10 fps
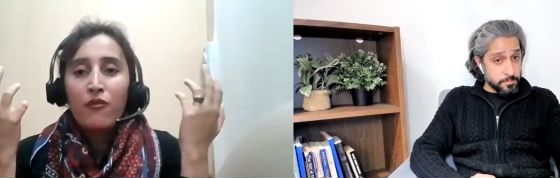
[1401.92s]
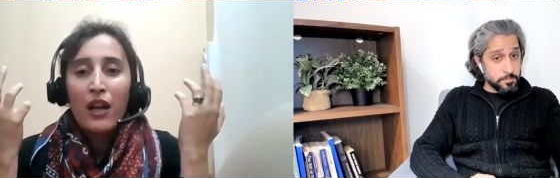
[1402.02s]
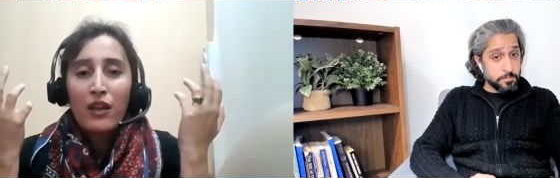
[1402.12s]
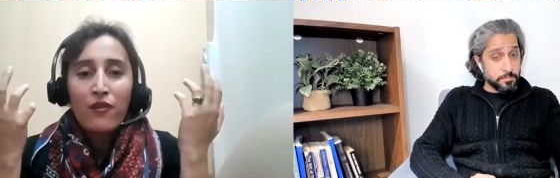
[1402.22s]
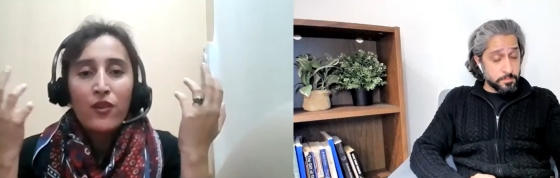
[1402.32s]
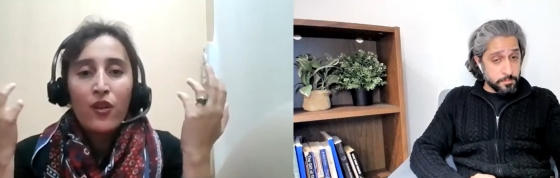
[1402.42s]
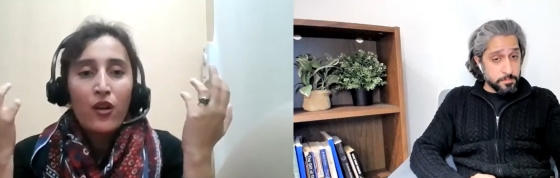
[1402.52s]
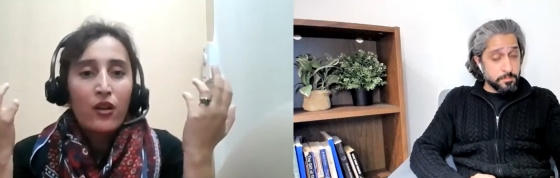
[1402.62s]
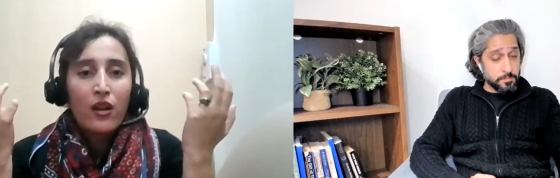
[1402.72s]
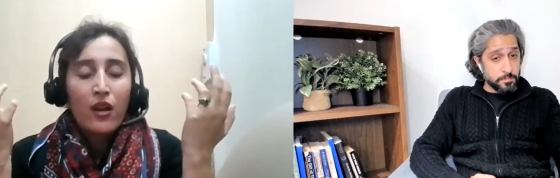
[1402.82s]
Speaker 1: wife is
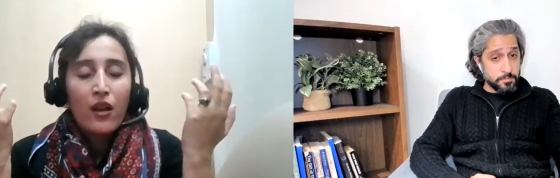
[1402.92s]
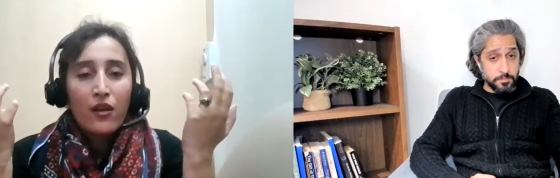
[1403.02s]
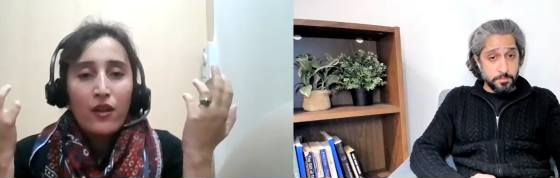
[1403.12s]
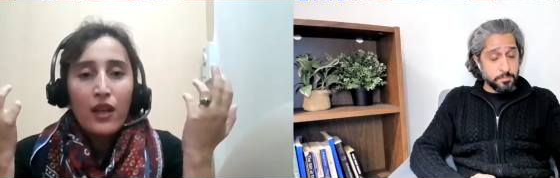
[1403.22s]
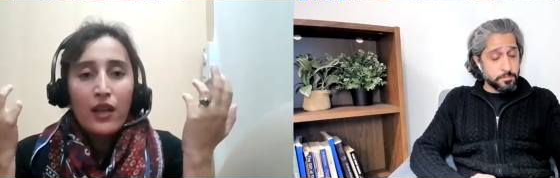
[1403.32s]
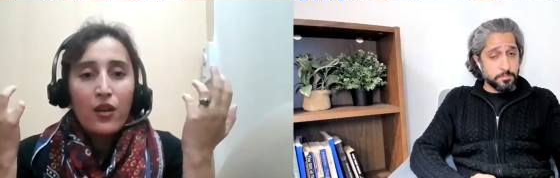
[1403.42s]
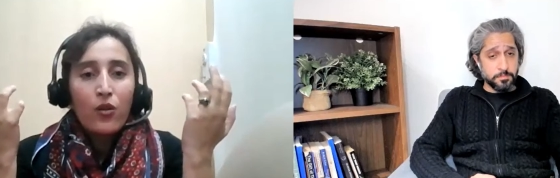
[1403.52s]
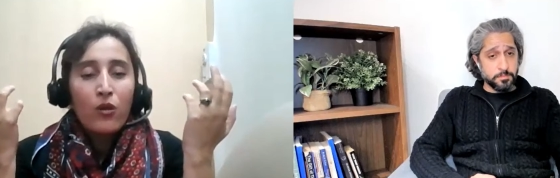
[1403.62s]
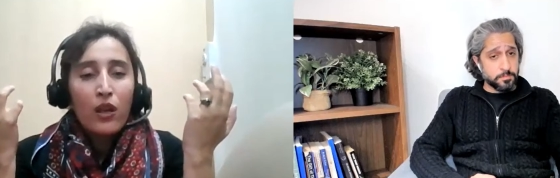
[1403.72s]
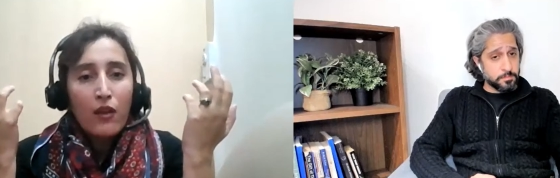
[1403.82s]
not really
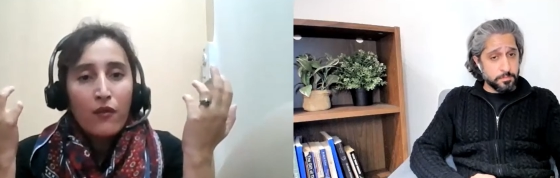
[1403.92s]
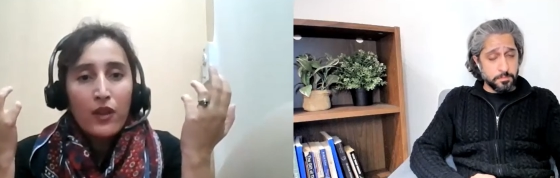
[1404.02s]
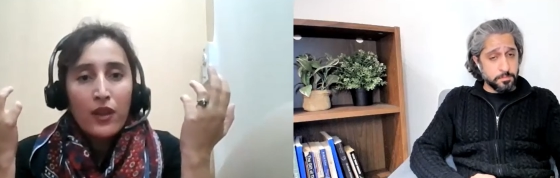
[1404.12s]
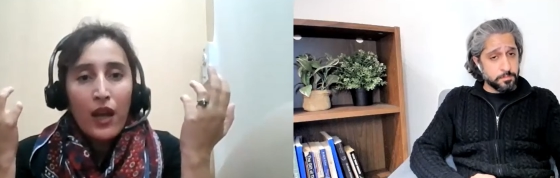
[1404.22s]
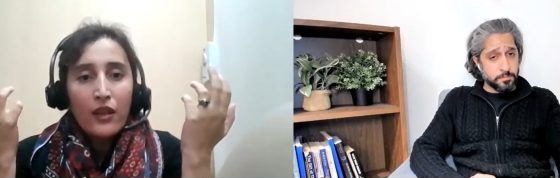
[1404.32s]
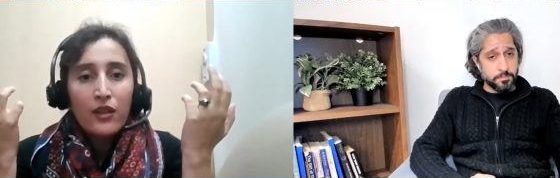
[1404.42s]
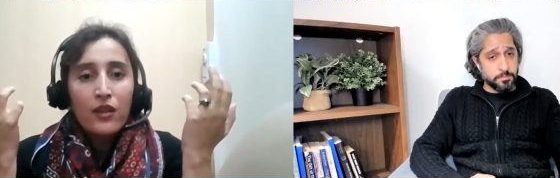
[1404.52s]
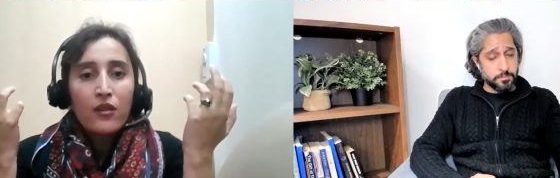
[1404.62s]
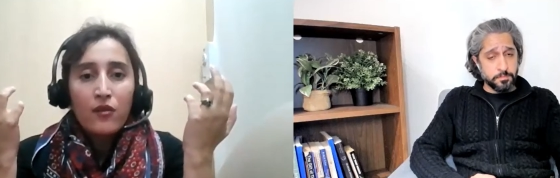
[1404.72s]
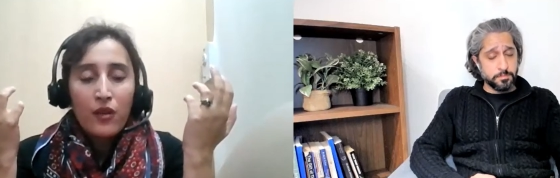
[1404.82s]
okay with that
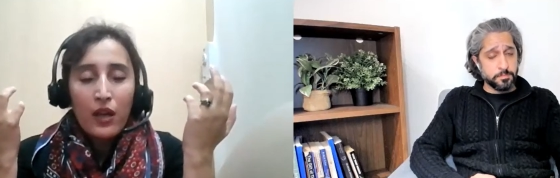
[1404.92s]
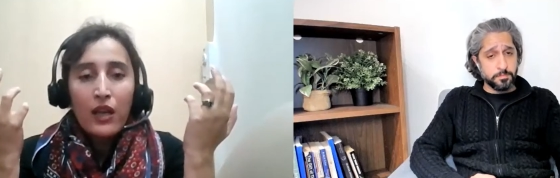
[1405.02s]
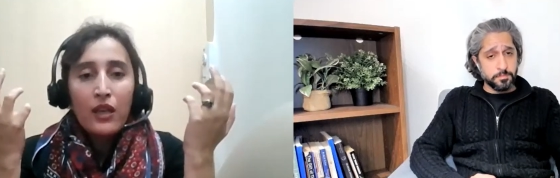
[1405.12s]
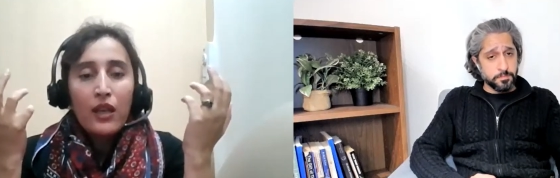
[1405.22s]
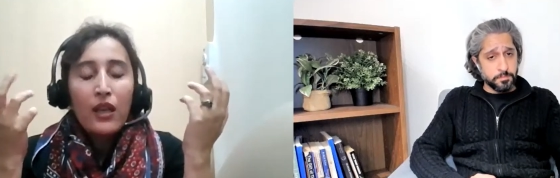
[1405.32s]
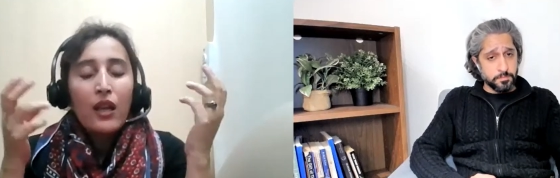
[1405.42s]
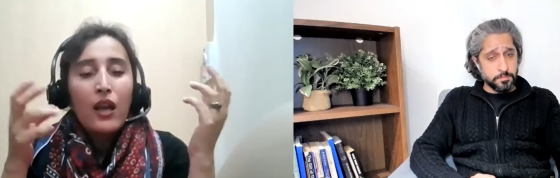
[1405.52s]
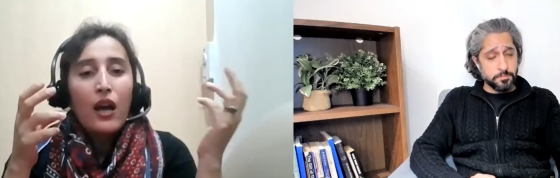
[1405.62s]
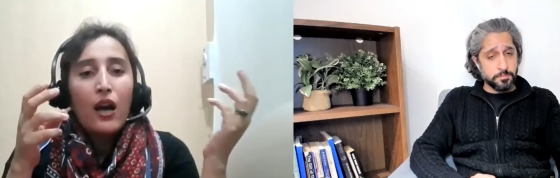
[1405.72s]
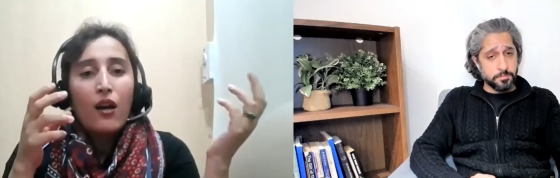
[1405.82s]
right
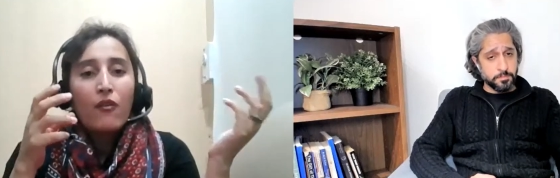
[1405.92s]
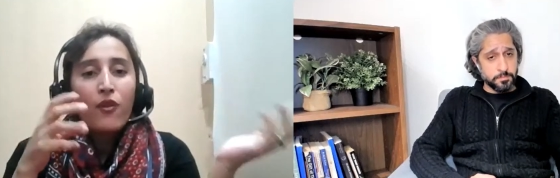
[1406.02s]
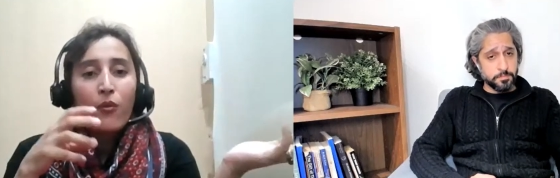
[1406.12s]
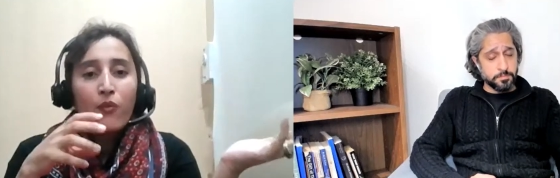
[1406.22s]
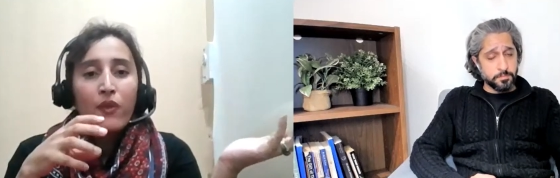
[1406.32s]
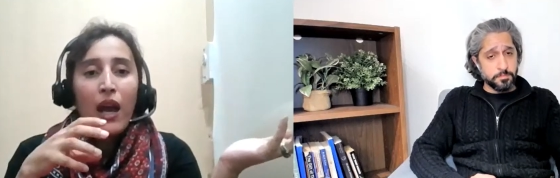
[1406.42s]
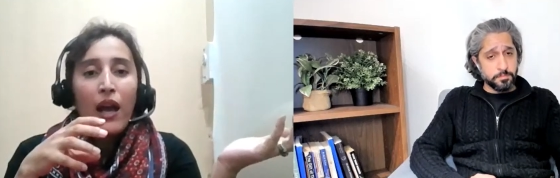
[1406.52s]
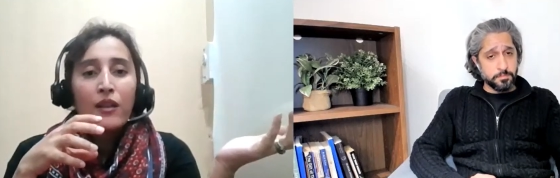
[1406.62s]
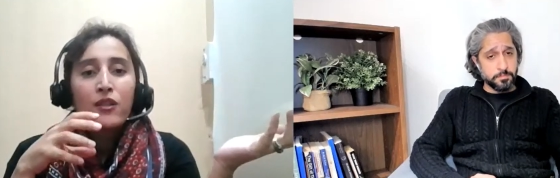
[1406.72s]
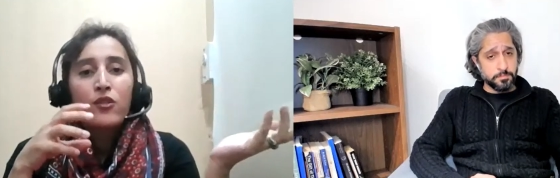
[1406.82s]
uh, from
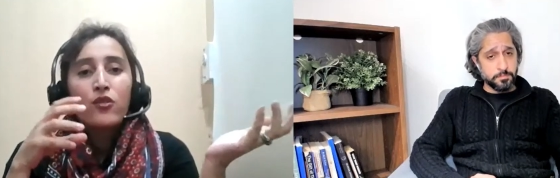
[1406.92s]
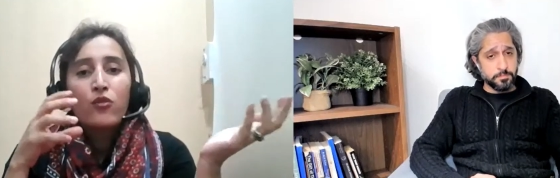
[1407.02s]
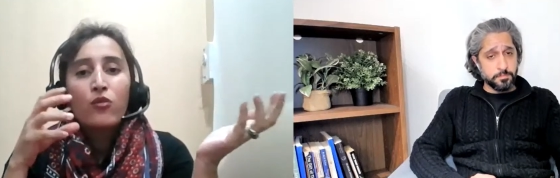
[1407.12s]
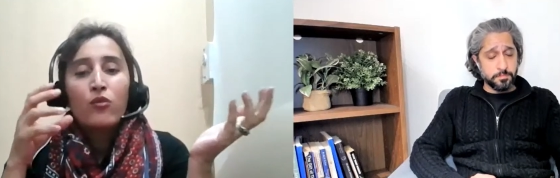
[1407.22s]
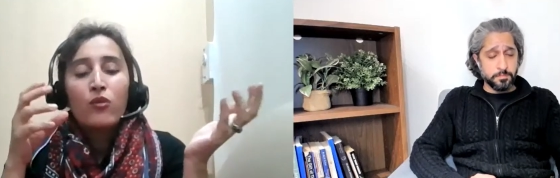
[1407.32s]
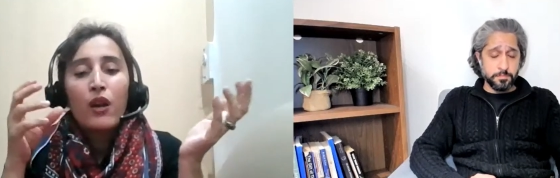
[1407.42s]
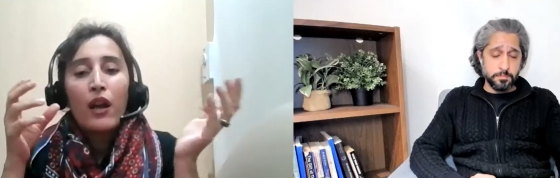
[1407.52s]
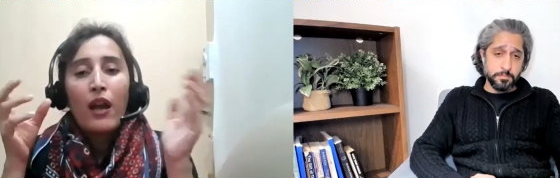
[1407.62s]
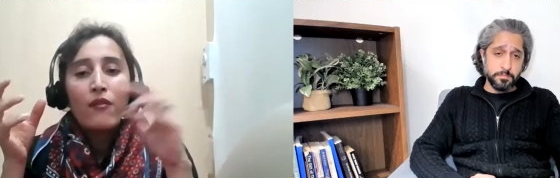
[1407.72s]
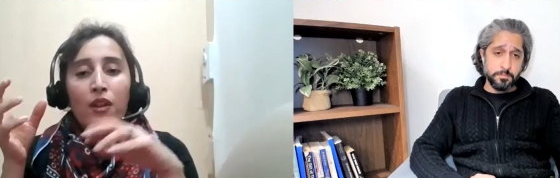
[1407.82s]
that to
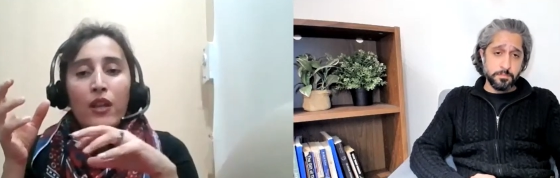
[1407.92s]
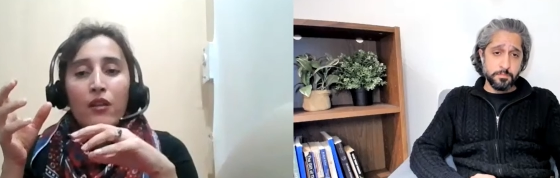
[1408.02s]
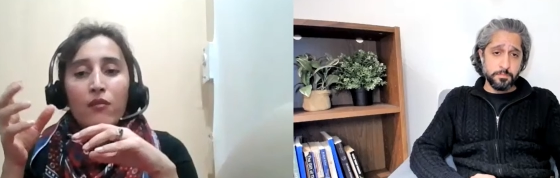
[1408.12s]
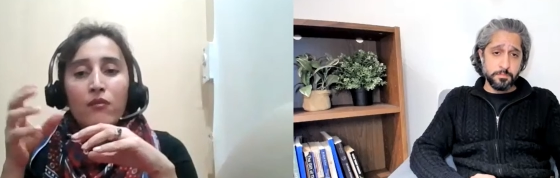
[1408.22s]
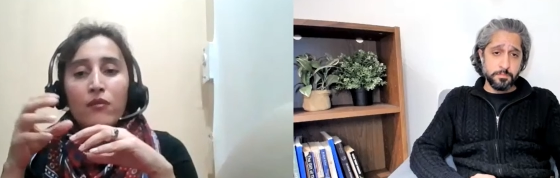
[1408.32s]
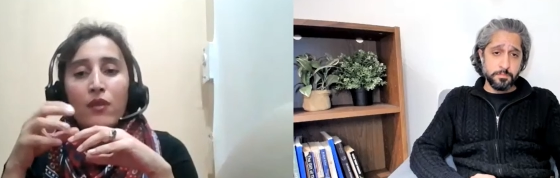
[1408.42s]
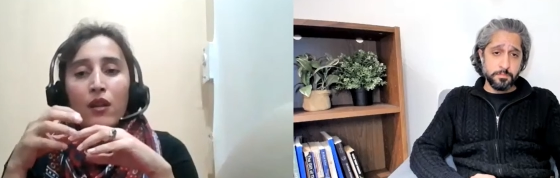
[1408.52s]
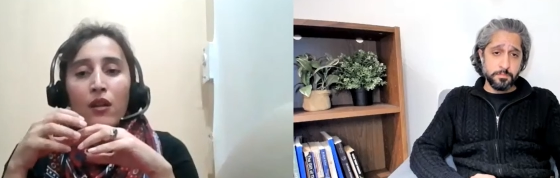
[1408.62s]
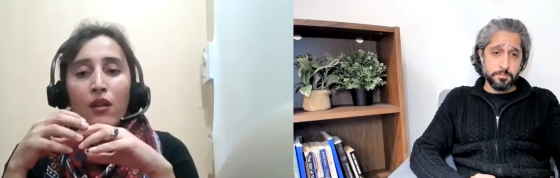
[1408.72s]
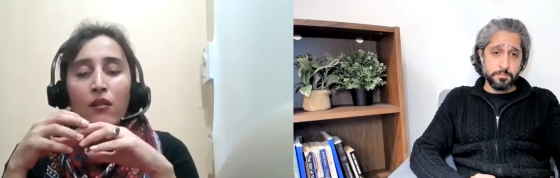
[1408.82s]
having
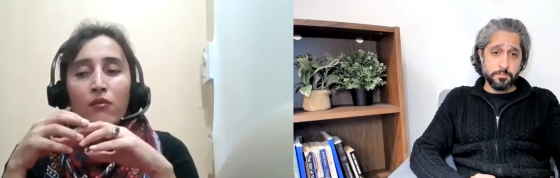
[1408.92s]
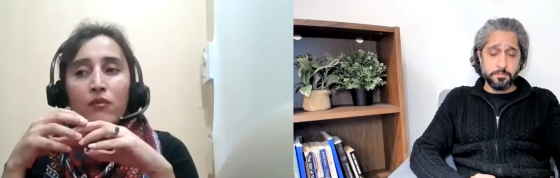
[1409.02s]
uh,